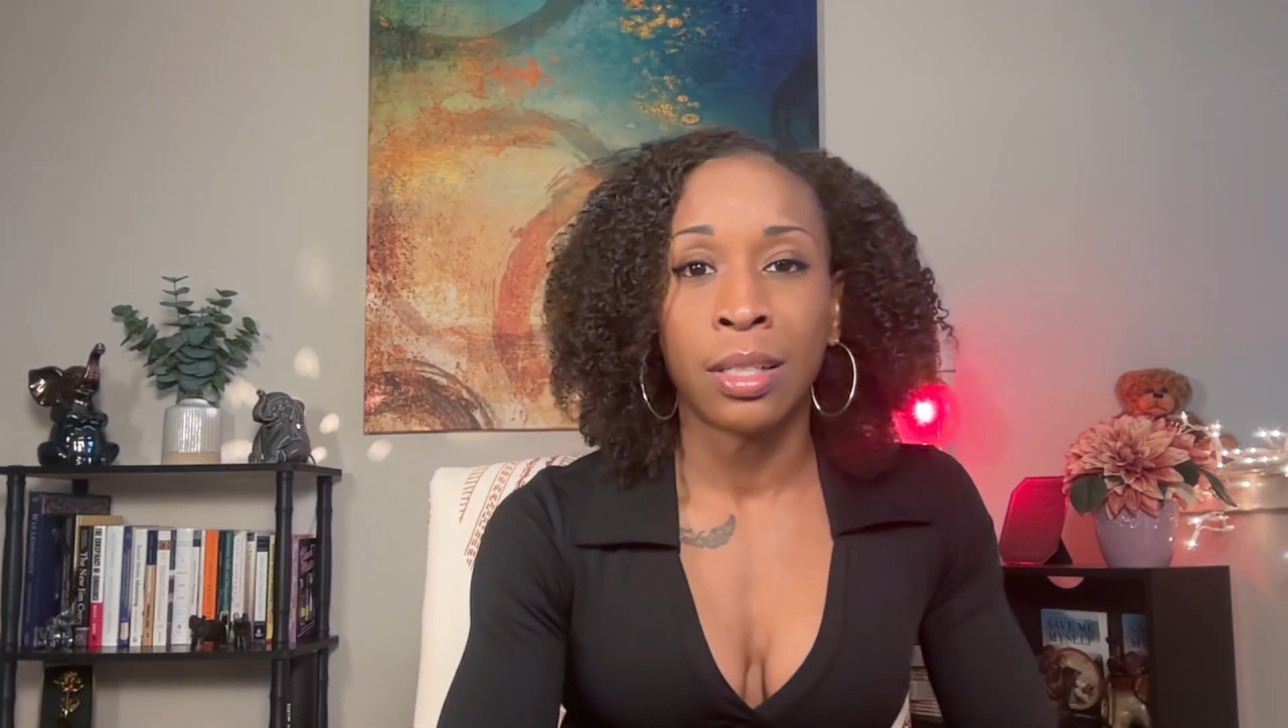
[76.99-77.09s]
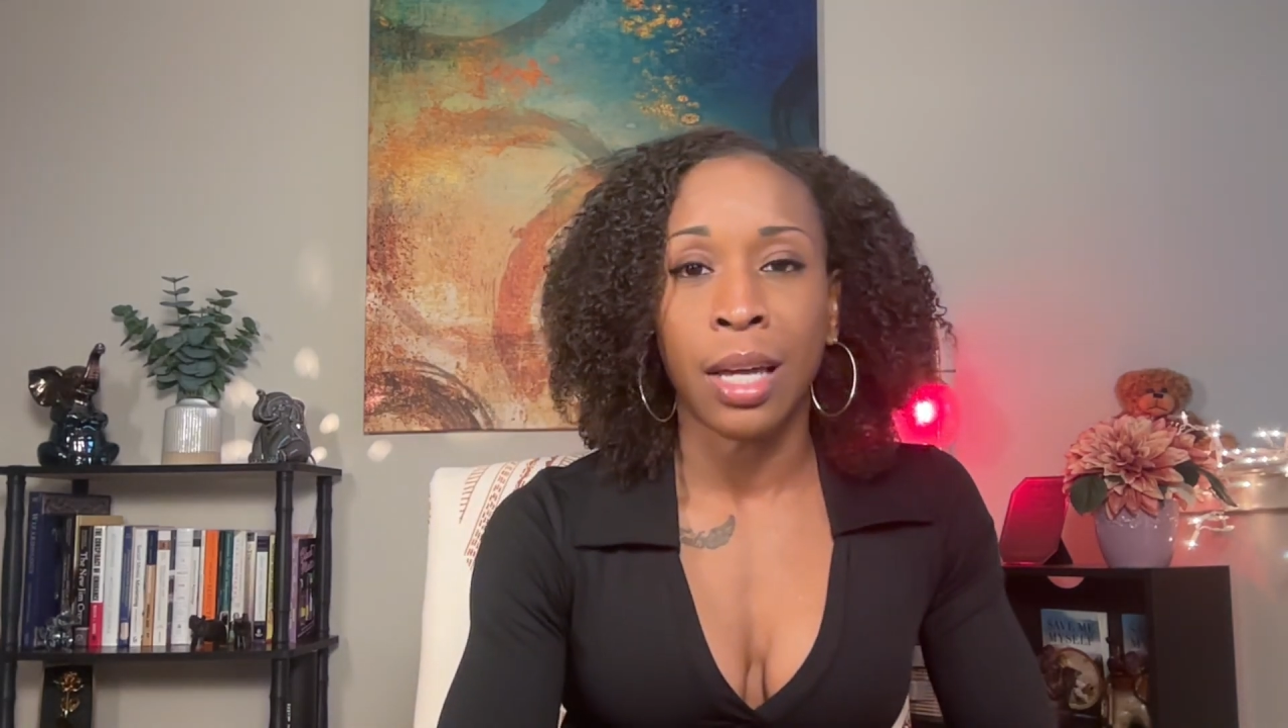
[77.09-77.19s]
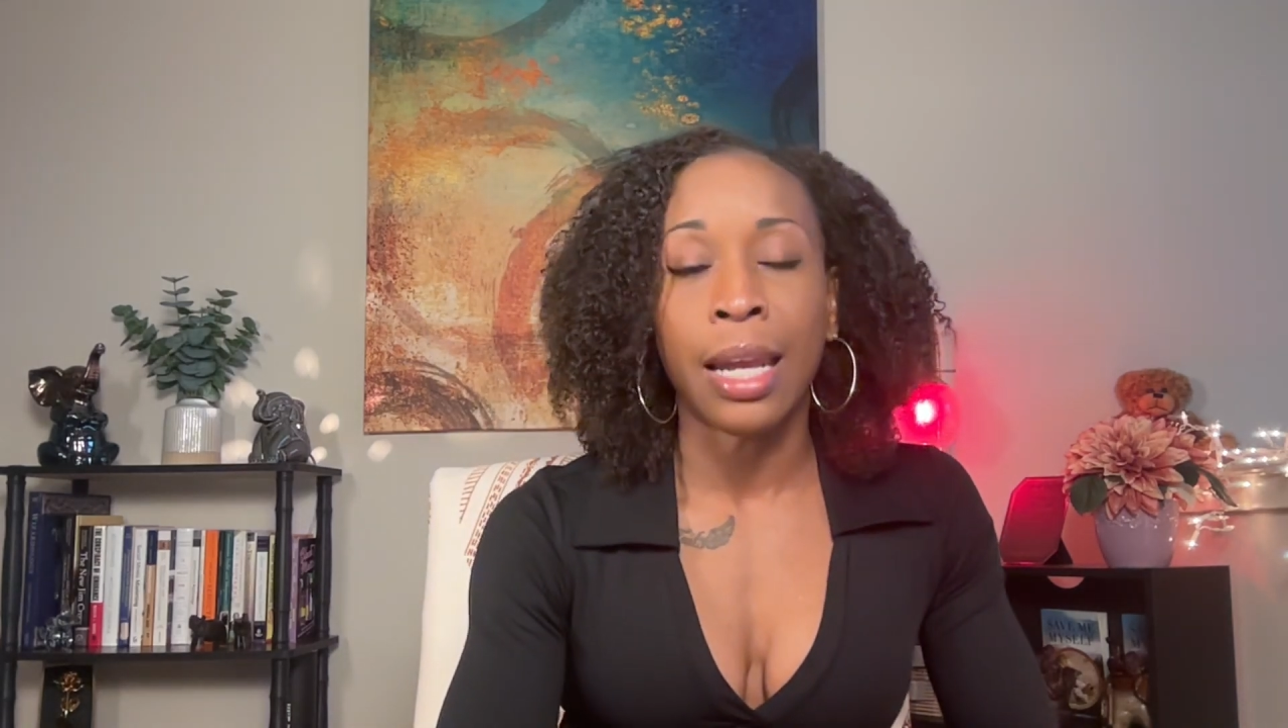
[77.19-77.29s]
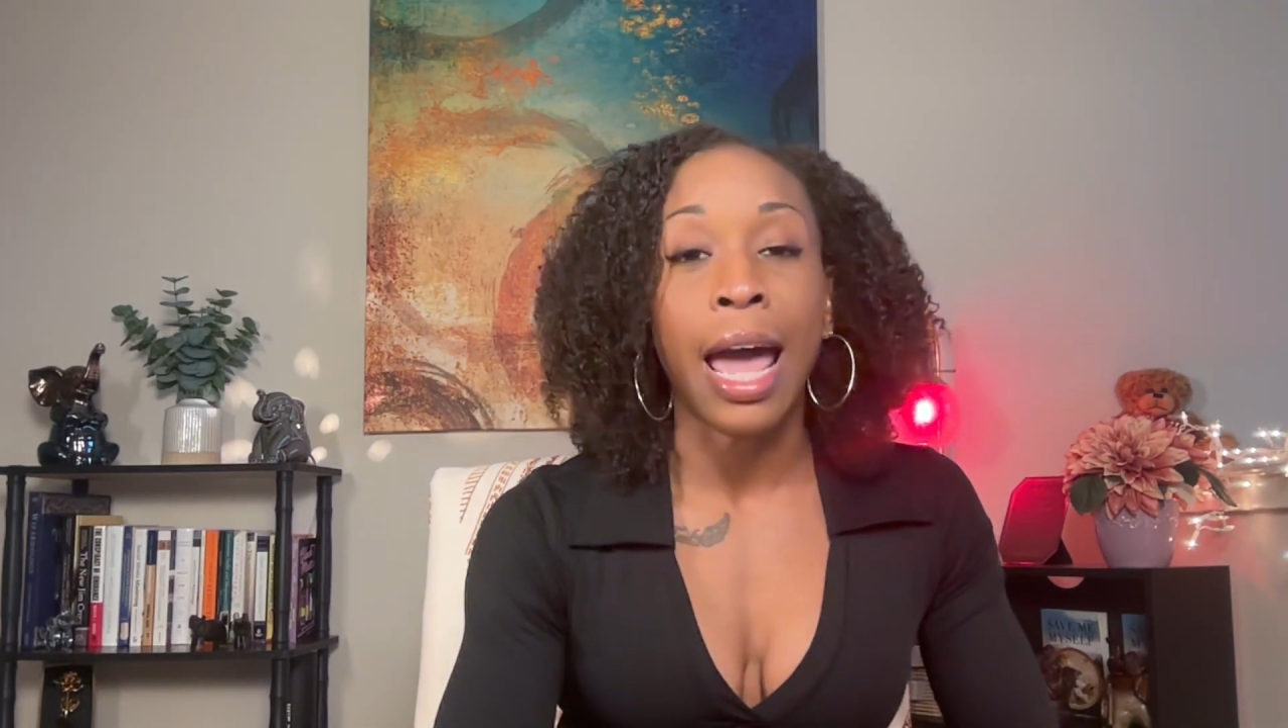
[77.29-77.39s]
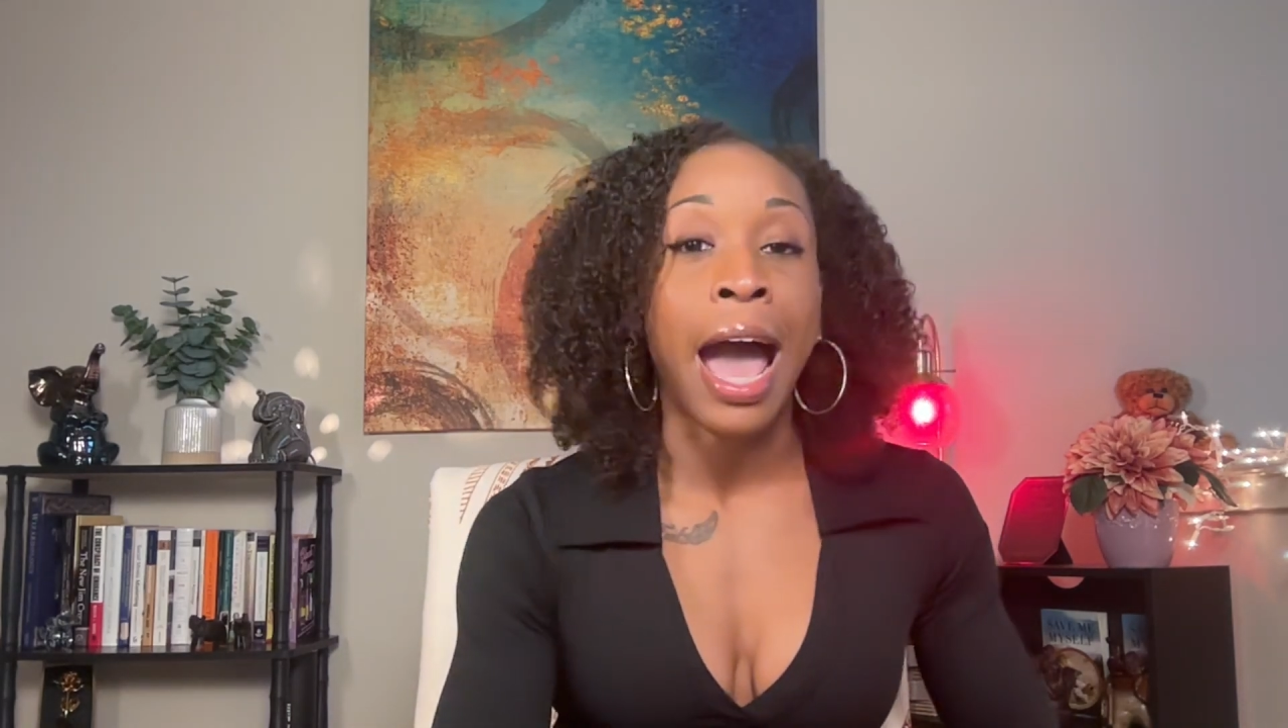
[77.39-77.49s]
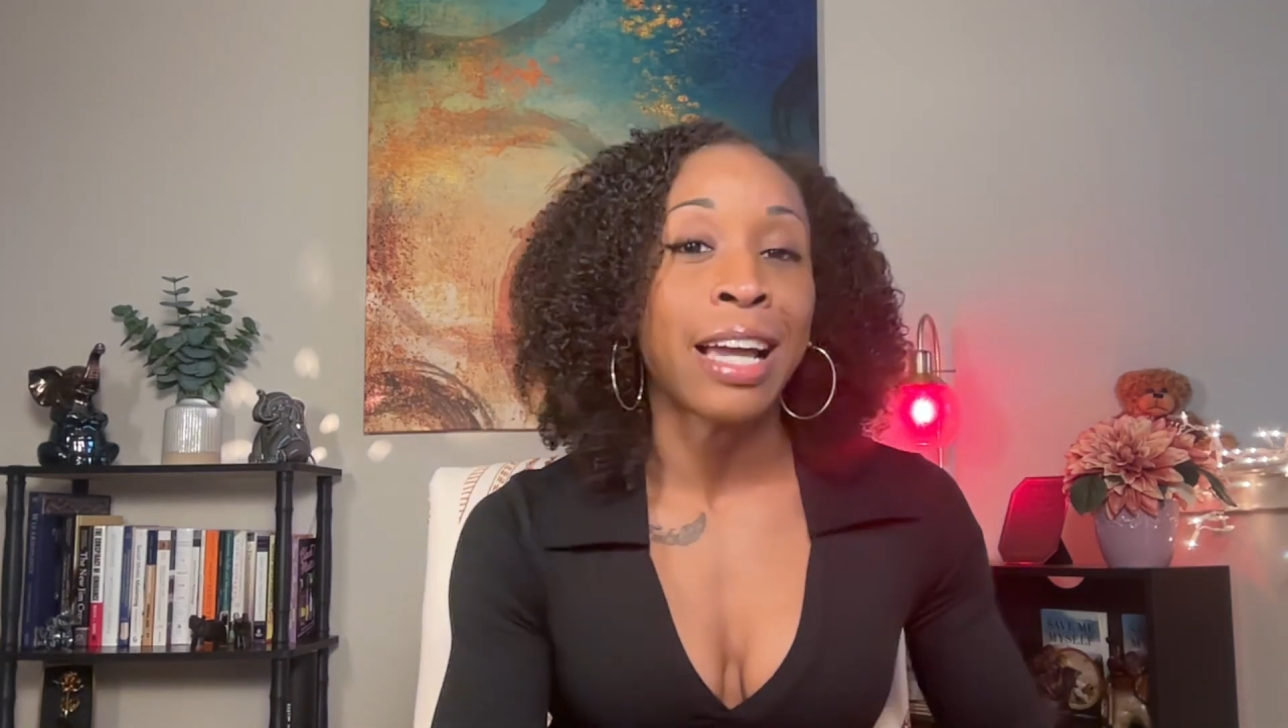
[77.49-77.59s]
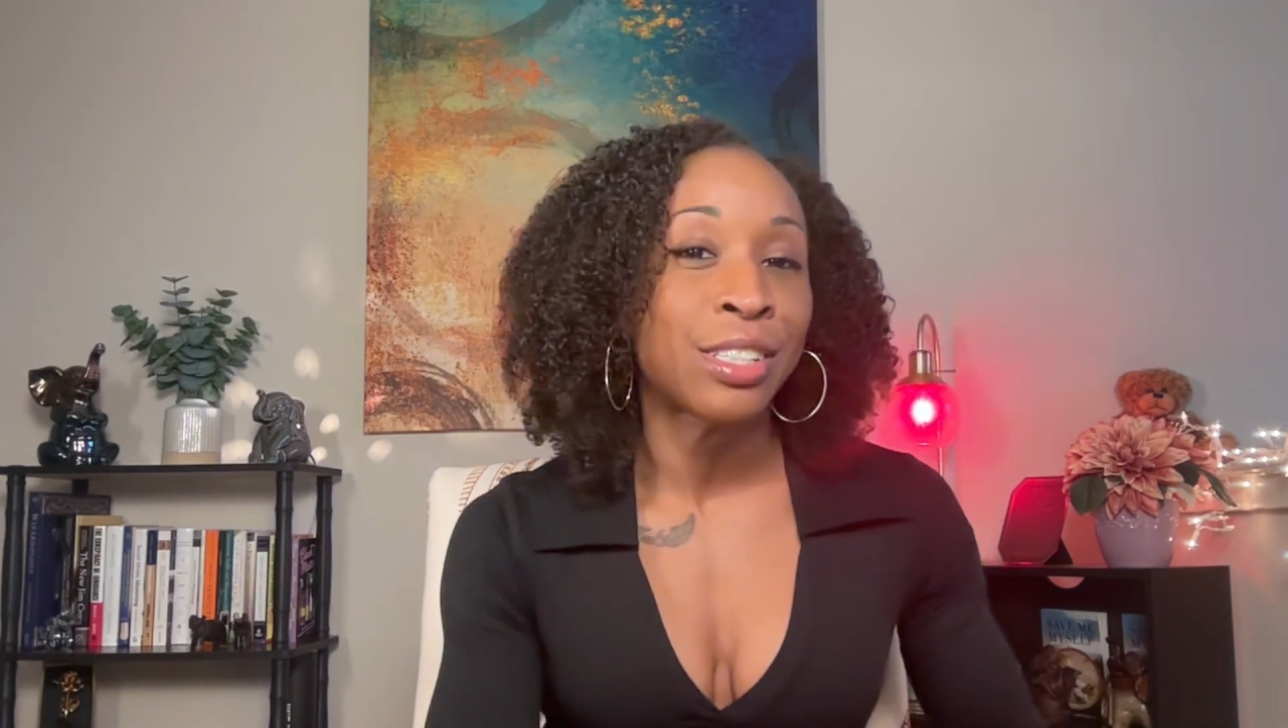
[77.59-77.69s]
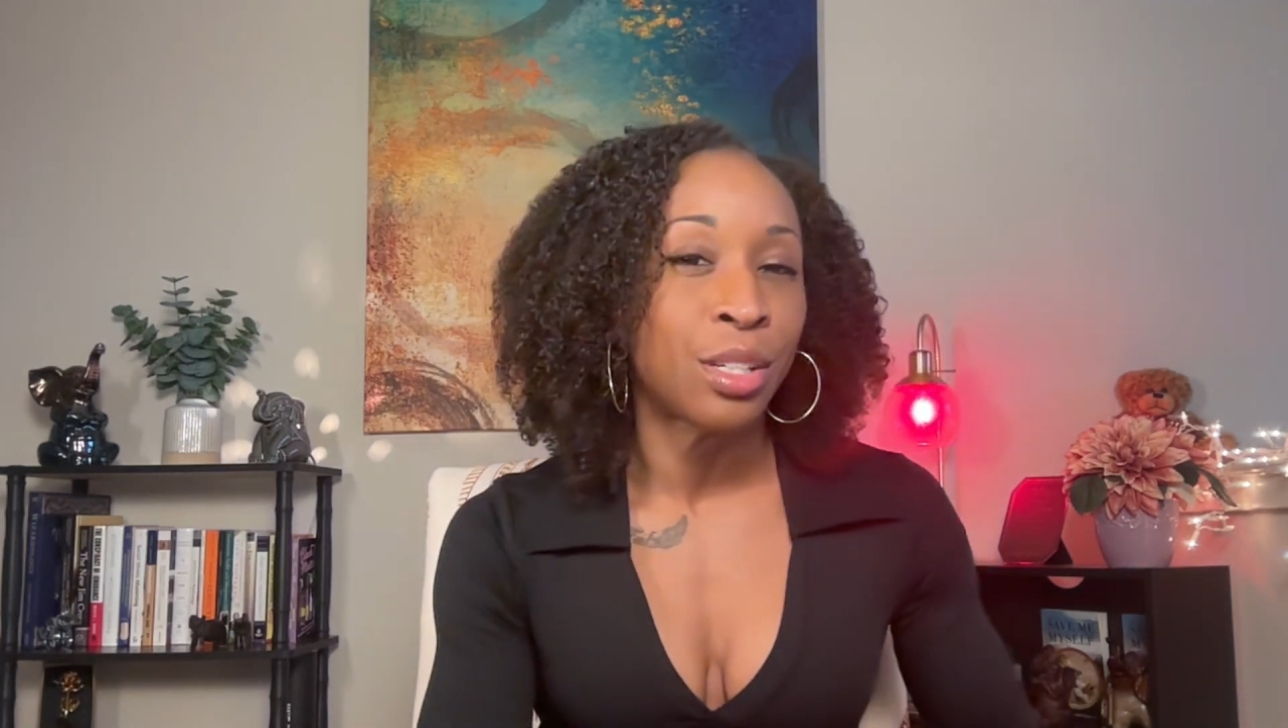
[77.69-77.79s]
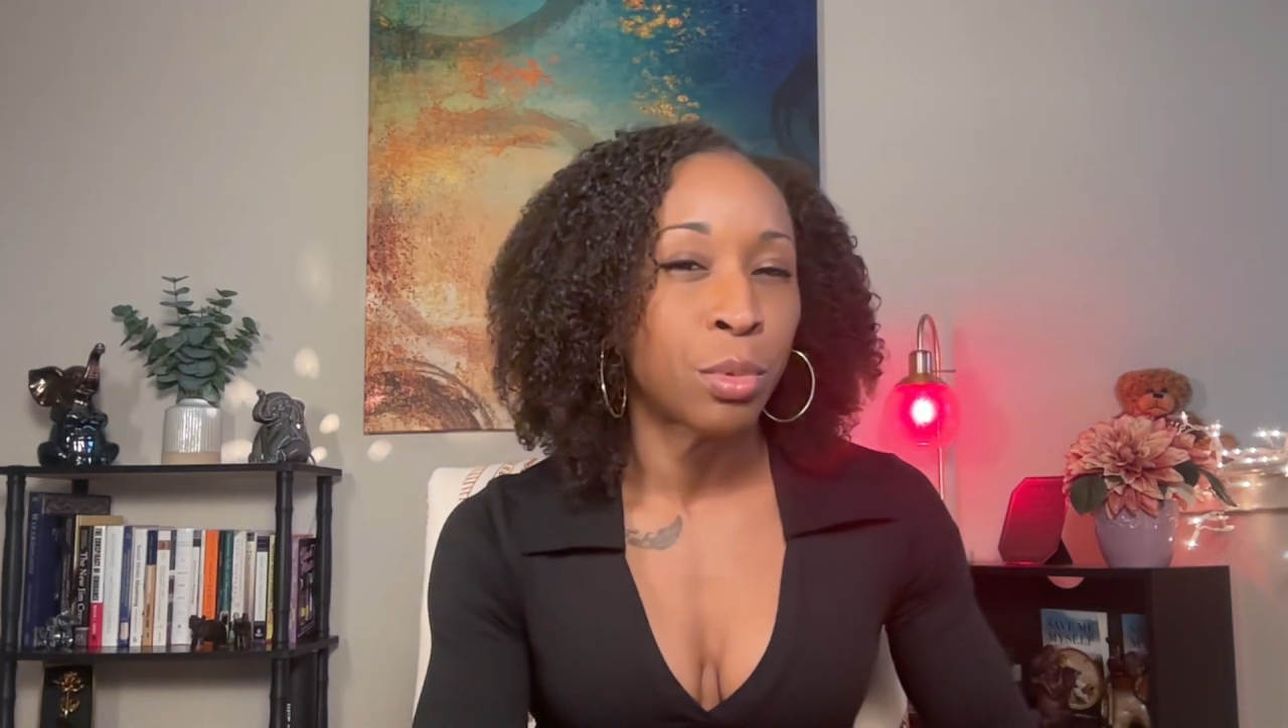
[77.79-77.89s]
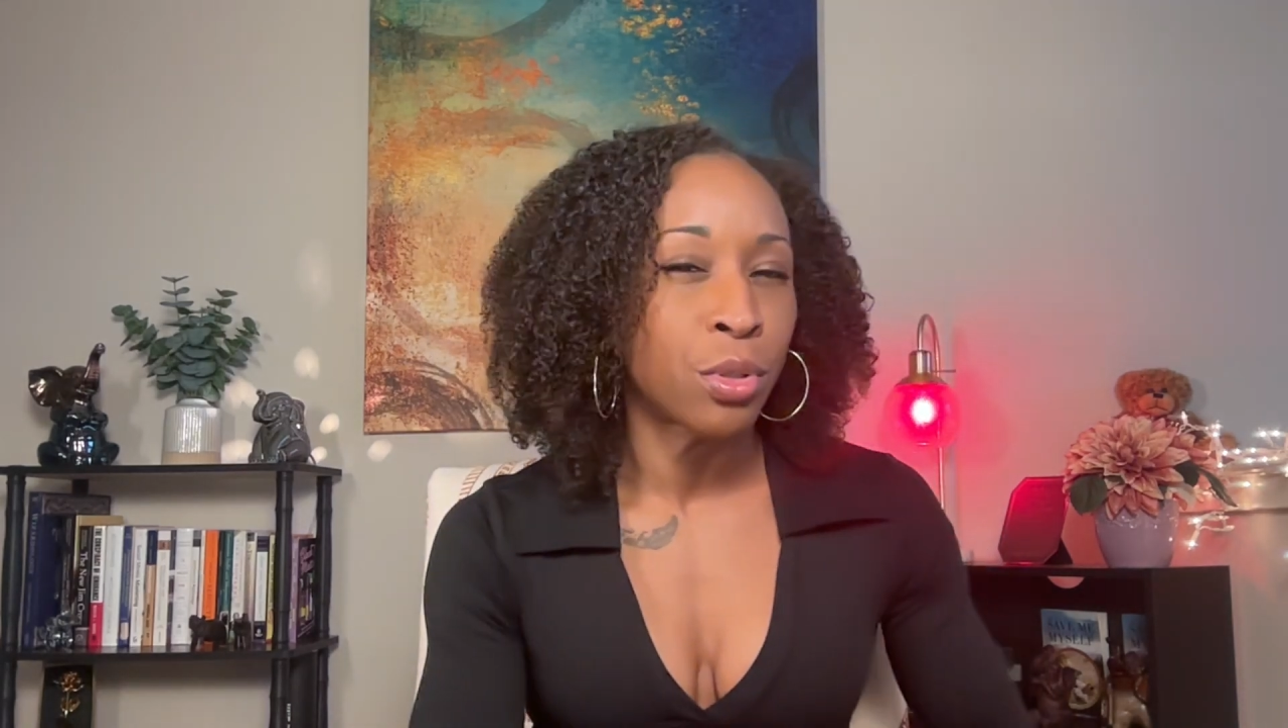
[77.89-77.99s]
and
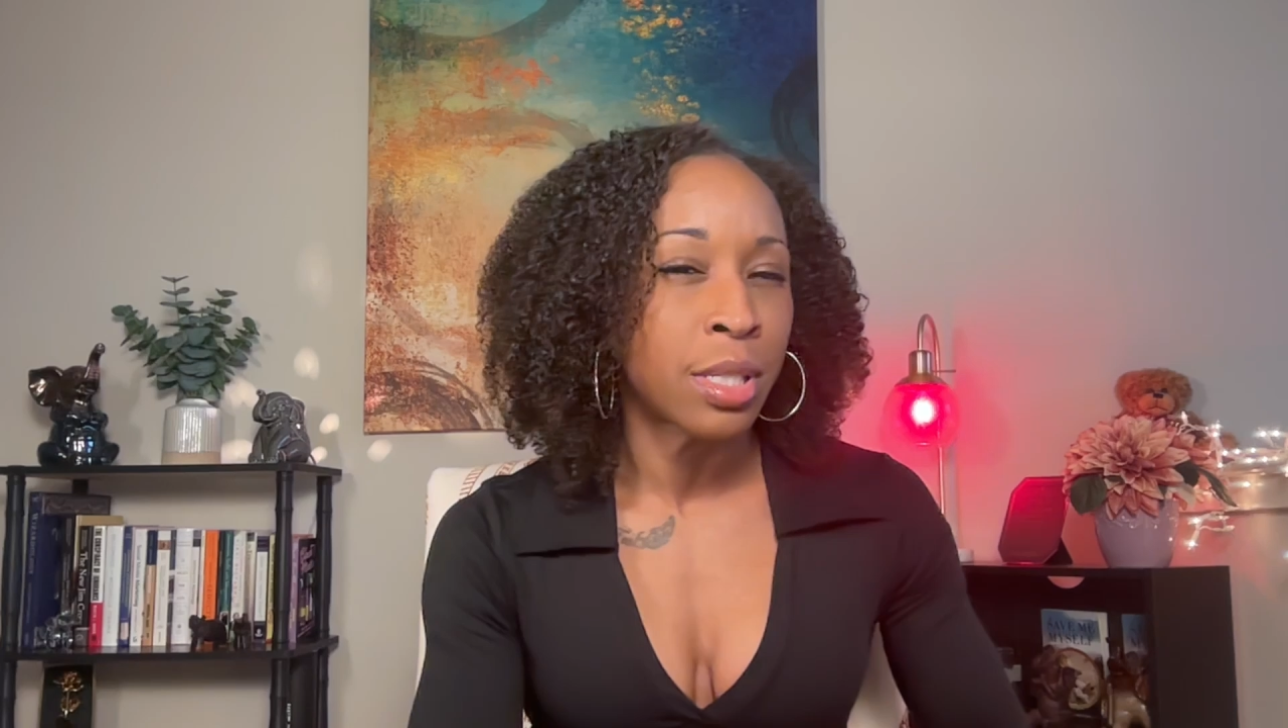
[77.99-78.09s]
actionable